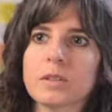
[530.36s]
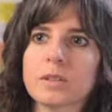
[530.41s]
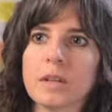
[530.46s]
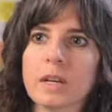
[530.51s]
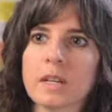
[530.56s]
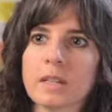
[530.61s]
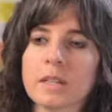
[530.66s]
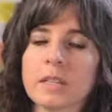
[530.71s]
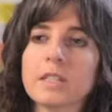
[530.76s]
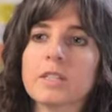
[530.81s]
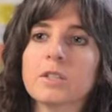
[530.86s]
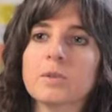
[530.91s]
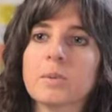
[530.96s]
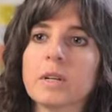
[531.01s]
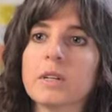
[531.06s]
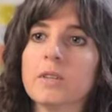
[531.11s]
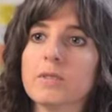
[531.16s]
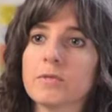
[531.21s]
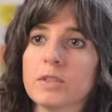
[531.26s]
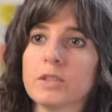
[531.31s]
at least one
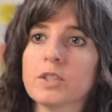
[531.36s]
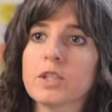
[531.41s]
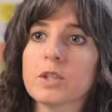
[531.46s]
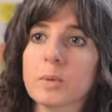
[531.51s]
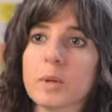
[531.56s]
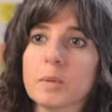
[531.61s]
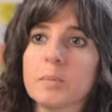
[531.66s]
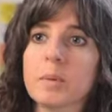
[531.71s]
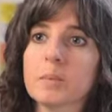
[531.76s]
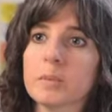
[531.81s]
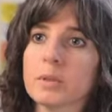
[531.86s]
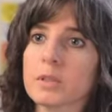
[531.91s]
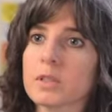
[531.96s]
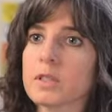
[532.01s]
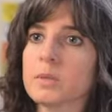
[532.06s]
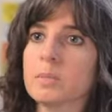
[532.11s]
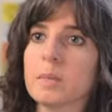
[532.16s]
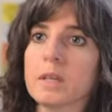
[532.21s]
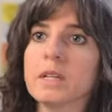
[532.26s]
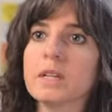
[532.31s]
of the first 3 people to
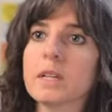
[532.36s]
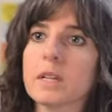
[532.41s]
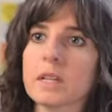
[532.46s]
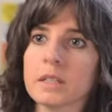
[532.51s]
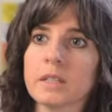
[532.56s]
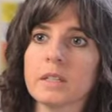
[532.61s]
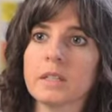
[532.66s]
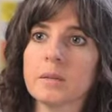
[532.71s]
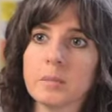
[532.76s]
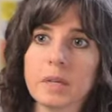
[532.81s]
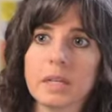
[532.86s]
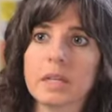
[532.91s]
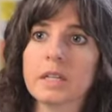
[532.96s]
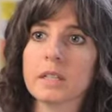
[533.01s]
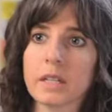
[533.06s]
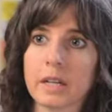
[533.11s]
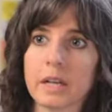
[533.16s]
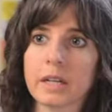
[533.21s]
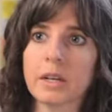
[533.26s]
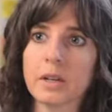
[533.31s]
speak in the meeting
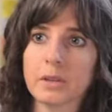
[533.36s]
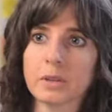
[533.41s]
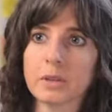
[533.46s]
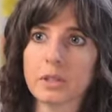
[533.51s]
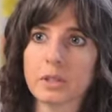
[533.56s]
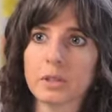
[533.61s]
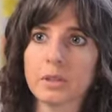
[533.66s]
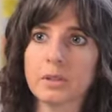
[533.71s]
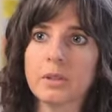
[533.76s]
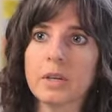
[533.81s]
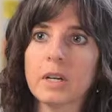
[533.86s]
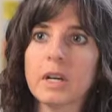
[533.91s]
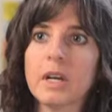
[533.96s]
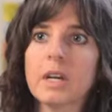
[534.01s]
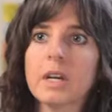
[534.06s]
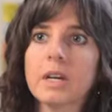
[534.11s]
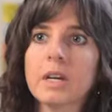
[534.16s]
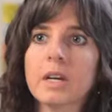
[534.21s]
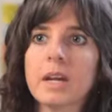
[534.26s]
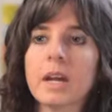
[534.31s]
that I go to.
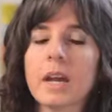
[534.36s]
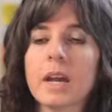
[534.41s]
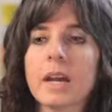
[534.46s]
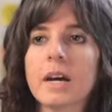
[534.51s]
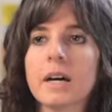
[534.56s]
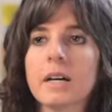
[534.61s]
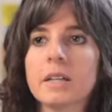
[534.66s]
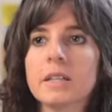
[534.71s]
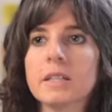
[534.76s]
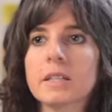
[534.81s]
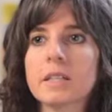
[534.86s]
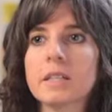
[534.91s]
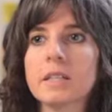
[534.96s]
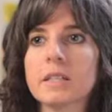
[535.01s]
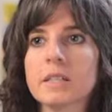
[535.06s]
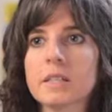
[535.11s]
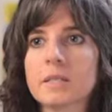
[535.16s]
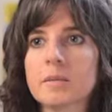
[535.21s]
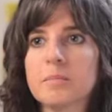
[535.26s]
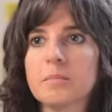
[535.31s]
And
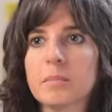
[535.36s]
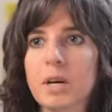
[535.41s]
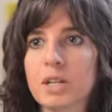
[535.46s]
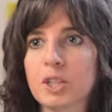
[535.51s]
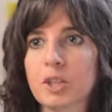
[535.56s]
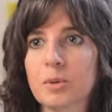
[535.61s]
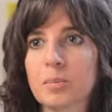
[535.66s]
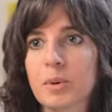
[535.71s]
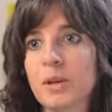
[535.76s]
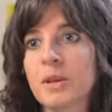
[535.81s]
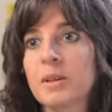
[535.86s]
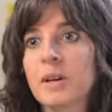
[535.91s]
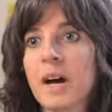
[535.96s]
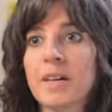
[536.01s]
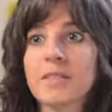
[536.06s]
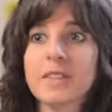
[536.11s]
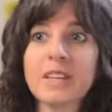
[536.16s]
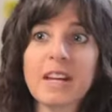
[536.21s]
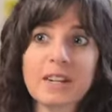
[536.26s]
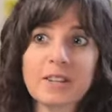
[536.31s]
it's measurable
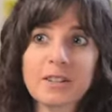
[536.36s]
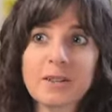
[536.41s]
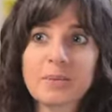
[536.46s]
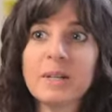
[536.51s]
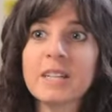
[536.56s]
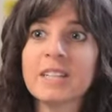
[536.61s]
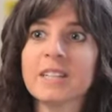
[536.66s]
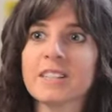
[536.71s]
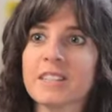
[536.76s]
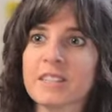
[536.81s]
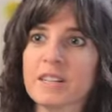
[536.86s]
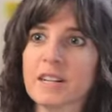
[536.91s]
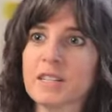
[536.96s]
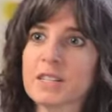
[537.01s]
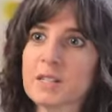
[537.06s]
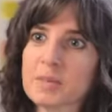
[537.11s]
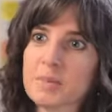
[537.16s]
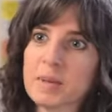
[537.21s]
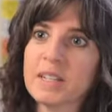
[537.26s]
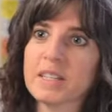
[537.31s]
at the end of the week. Did I
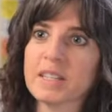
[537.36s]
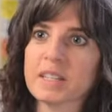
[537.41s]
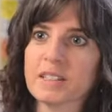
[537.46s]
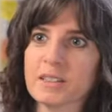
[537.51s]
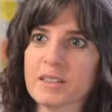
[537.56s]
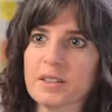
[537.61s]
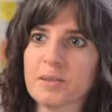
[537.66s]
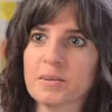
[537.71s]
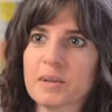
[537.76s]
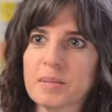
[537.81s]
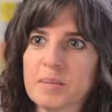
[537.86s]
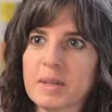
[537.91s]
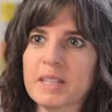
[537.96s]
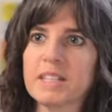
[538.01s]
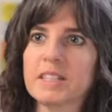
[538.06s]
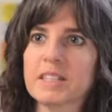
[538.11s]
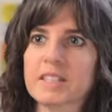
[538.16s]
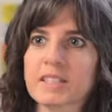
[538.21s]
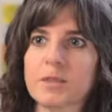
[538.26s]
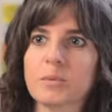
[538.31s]
speak in 3
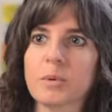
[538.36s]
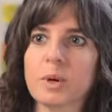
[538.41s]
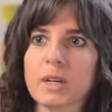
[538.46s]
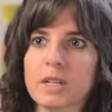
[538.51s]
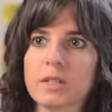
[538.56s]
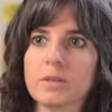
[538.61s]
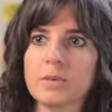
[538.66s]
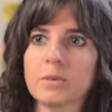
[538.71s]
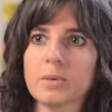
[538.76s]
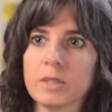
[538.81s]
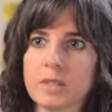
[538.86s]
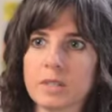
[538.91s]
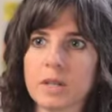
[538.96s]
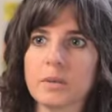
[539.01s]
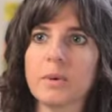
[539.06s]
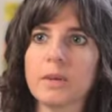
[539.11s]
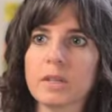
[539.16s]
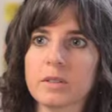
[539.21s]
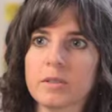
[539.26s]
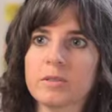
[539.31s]
meetings, and was I
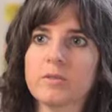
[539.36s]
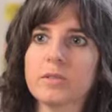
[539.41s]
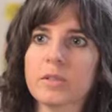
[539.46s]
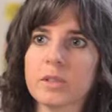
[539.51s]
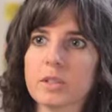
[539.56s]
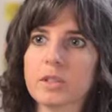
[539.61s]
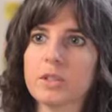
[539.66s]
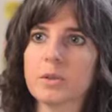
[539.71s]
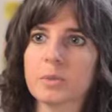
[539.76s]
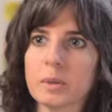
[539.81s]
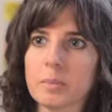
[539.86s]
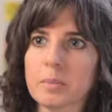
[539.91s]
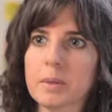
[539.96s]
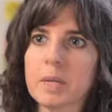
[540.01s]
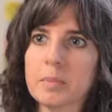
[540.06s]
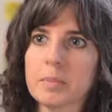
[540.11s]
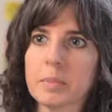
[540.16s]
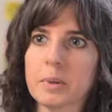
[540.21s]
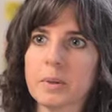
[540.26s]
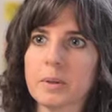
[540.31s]
one of the first 3
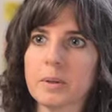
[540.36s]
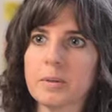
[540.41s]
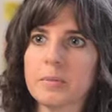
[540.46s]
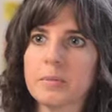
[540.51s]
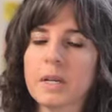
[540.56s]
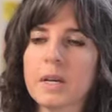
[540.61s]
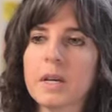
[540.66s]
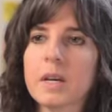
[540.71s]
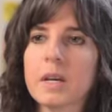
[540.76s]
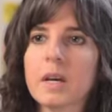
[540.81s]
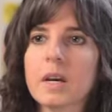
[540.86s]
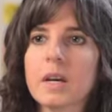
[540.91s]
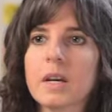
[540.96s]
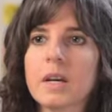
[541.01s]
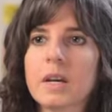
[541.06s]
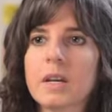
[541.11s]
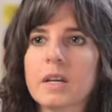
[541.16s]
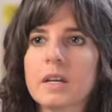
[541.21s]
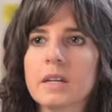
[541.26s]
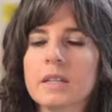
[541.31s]
people?
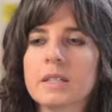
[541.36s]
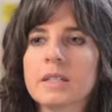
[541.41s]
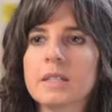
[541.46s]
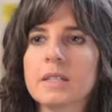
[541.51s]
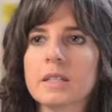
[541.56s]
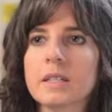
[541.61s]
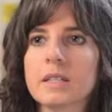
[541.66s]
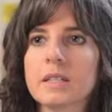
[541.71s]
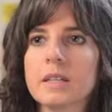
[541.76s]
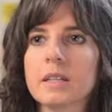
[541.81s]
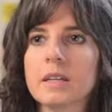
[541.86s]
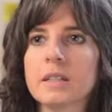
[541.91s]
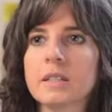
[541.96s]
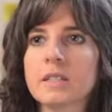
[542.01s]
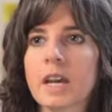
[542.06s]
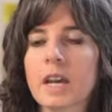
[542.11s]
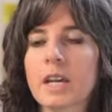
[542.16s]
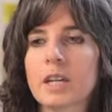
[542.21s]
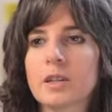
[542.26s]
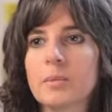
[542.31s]
Is it
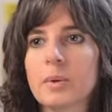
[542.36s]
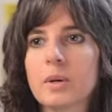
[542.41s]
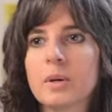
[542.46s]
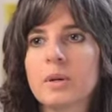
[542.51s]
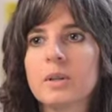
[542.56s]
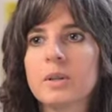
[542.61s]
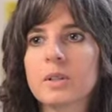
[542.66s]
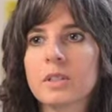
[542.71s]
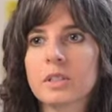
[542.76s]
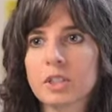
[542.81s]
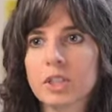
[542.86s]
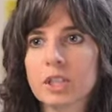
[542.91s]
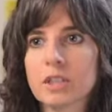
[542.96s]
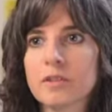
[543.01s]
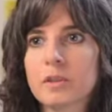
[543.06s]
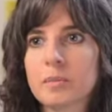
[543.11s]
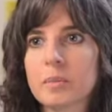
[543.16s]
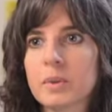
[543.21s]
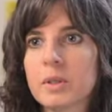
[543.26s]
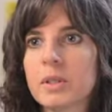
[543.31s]
attainable or
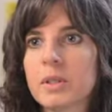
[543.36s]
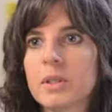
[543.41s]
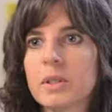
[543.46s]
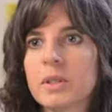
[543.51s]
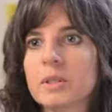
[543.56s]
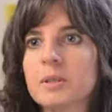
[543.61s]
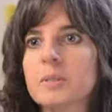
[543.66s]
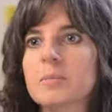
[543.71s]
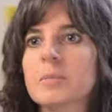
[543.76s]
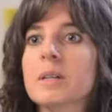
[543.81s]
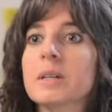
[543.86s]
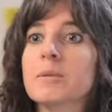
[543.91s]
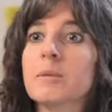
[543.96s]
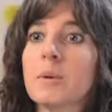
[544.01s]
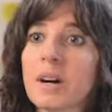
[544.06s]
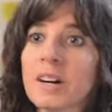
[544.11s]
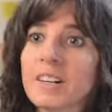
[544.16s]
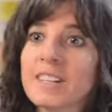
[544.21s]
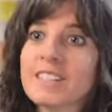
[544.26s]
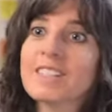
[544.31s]
achievable?
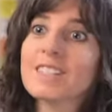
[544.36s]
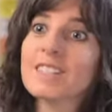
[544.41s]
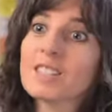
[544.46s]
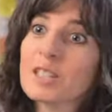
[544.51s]
Well, it's a